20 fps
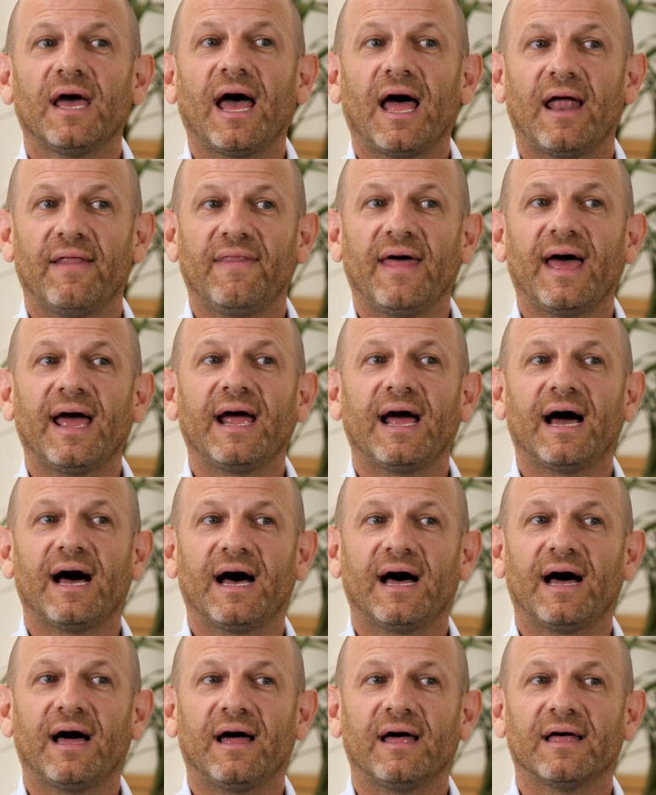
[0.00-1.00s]
and
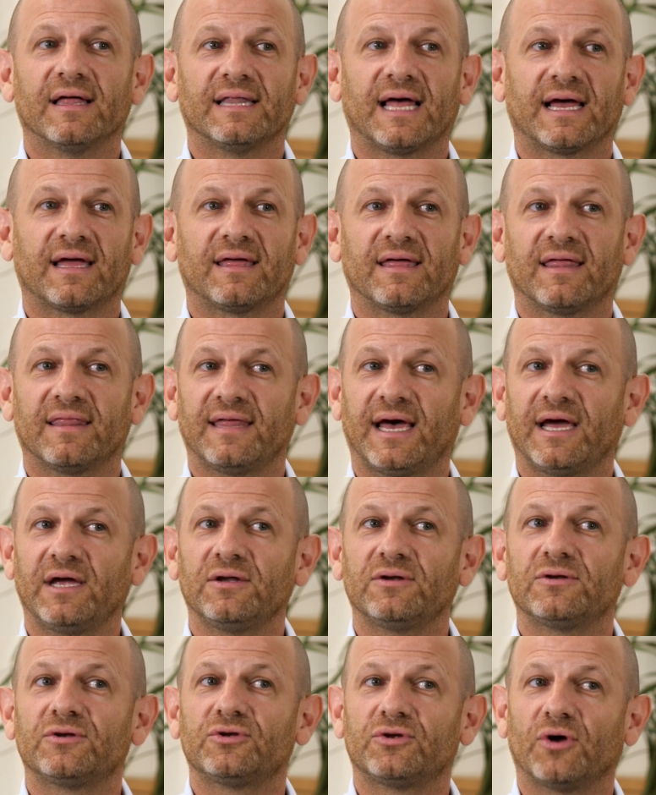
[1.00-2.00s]
they